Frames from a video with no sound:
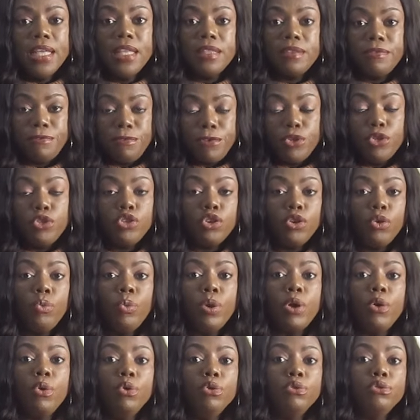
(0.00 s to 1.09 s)
In the future,
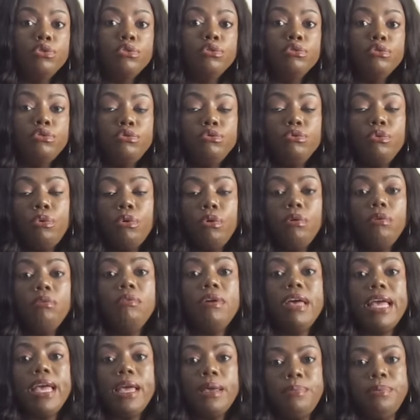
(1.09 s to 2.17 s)
we're going to do
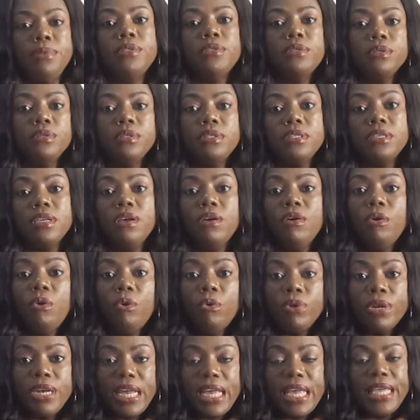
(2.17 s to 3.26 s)
whole episodes
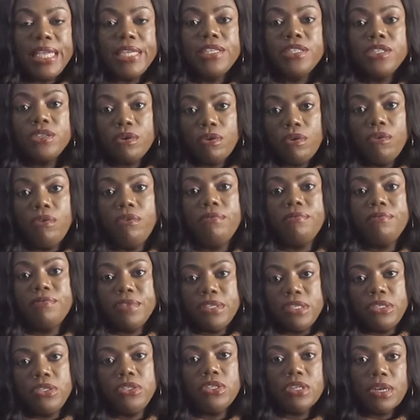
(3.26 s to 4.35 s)
on each of
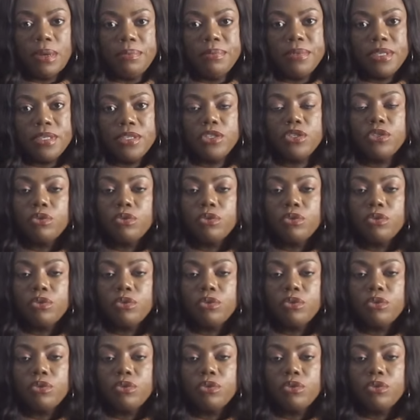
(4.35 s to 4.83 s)
these chapters.